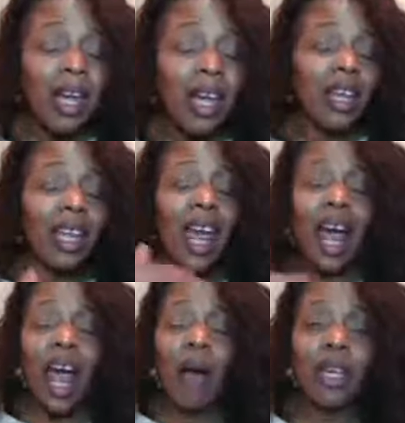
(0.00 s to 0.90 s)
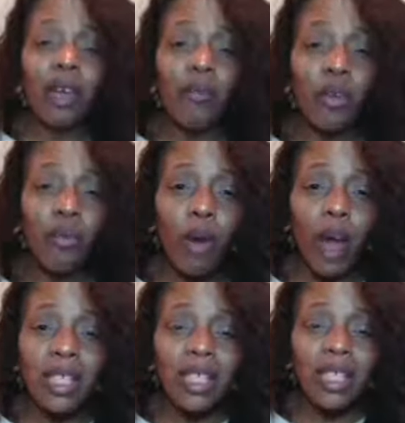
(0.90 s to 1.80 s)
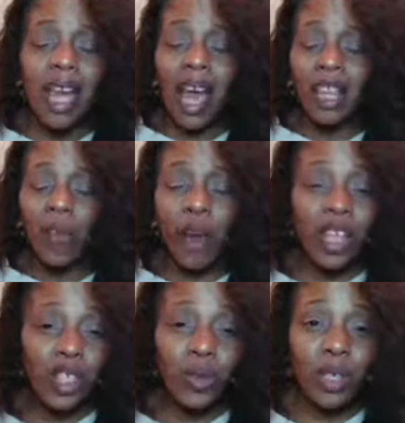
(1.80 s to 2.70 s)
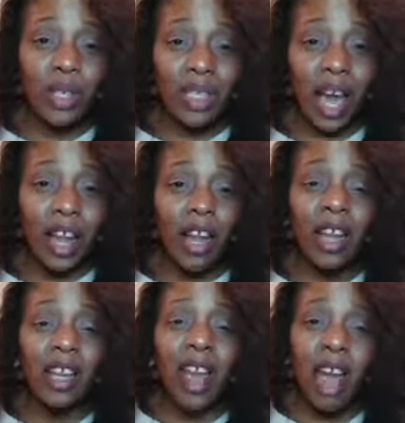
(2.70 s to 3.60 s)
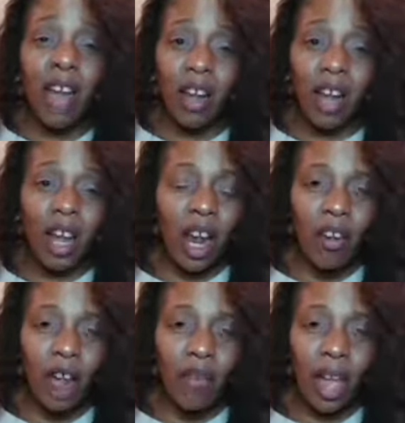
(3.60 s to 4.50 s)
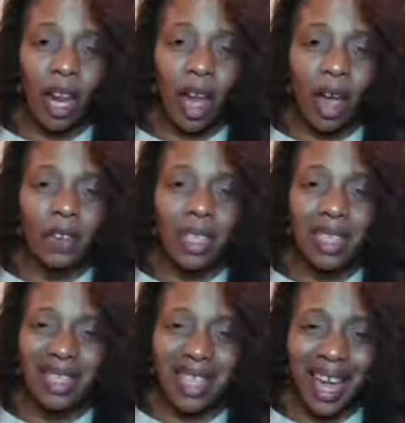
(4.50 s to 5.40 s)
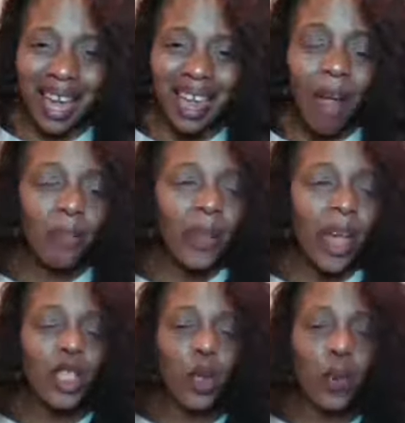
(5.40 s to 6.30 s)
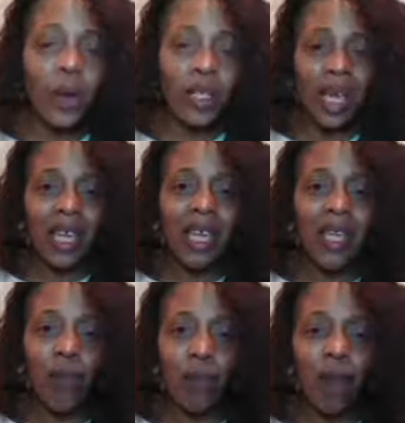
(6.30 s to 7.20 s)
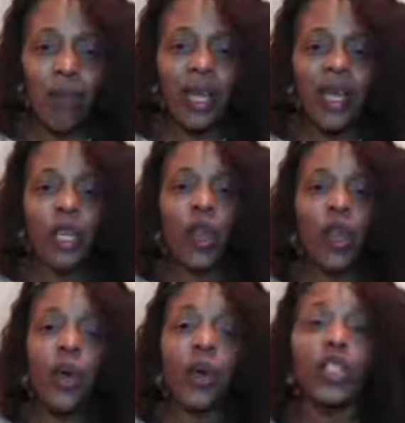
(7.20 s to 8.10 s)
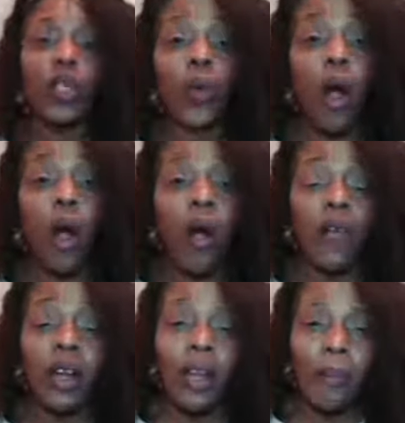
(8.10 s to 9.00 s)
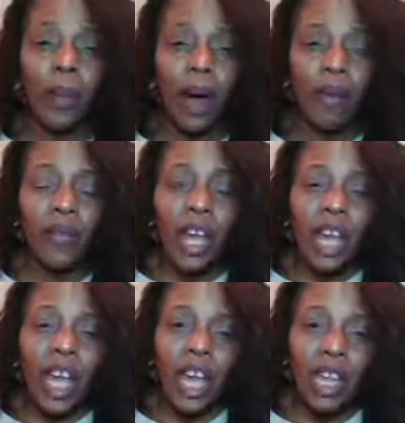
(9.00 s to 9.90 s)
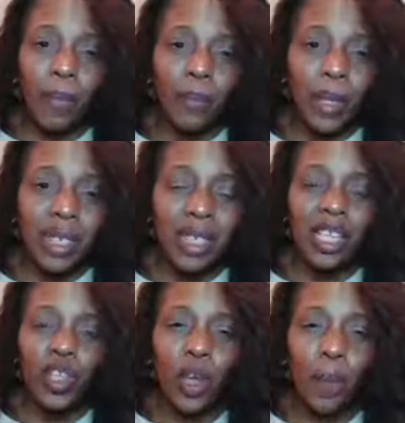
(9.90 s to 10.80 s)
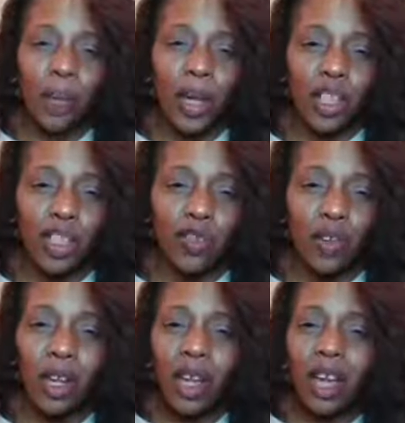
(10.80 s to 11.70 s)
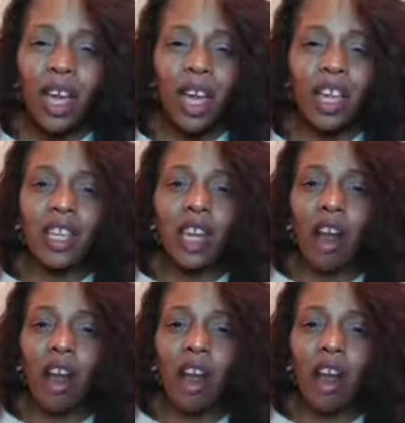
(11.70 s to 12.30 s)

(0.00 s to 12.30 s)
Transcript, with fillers: and I will give you rest. The rest you desire in every area of your life. Today, as you partake in the prayer meeting, the Lord will do over and above in your business, your ministry, in your